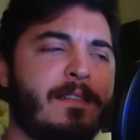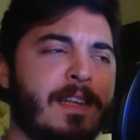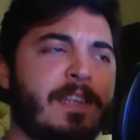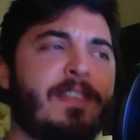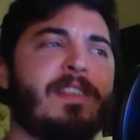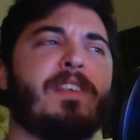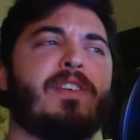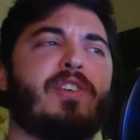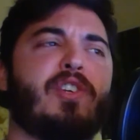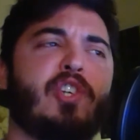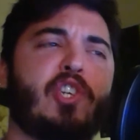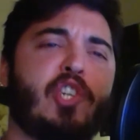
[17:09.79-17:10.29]

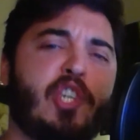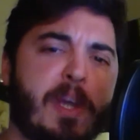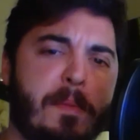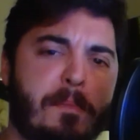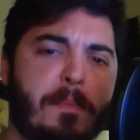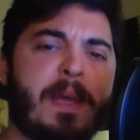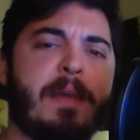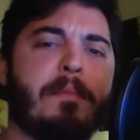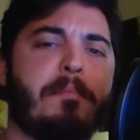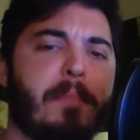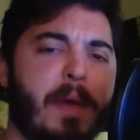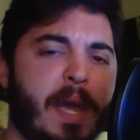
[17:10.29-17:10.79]
This is
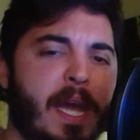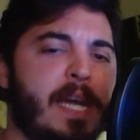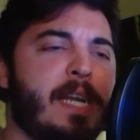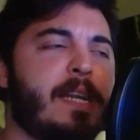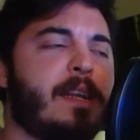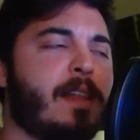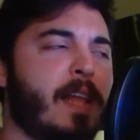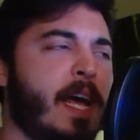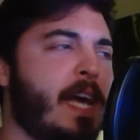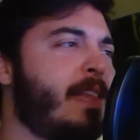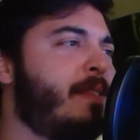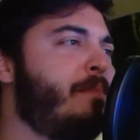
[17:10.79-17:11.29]
shipping
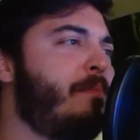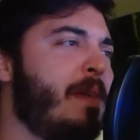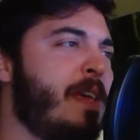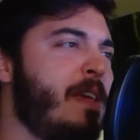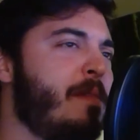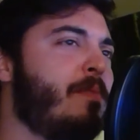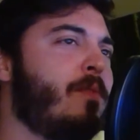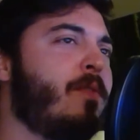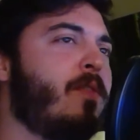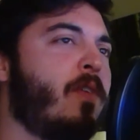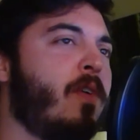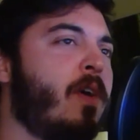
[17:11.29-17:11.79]
bait.
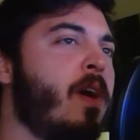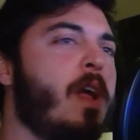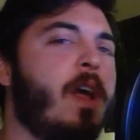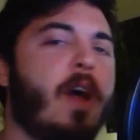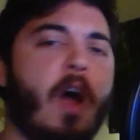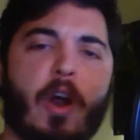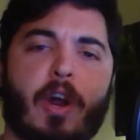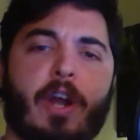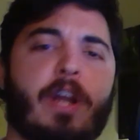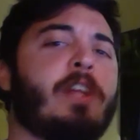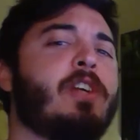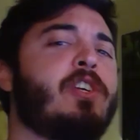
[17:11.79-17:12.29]
People
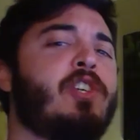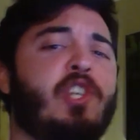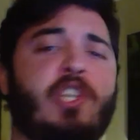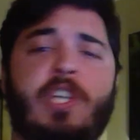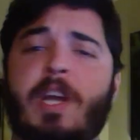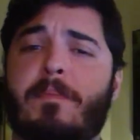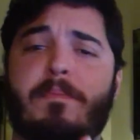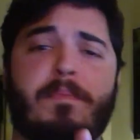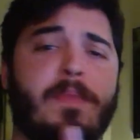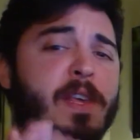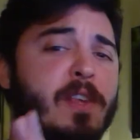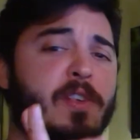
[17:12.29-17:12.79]
are going to
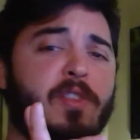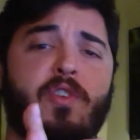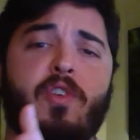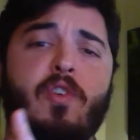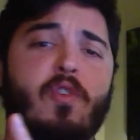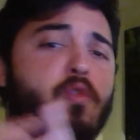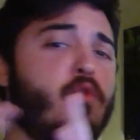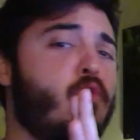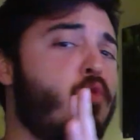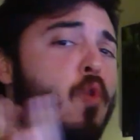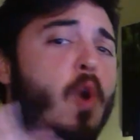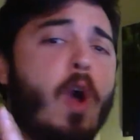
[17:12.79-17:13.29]
ship these
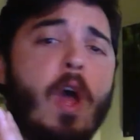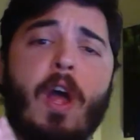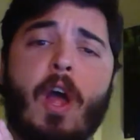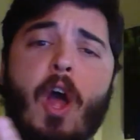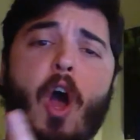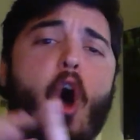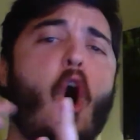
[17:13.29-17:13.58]
two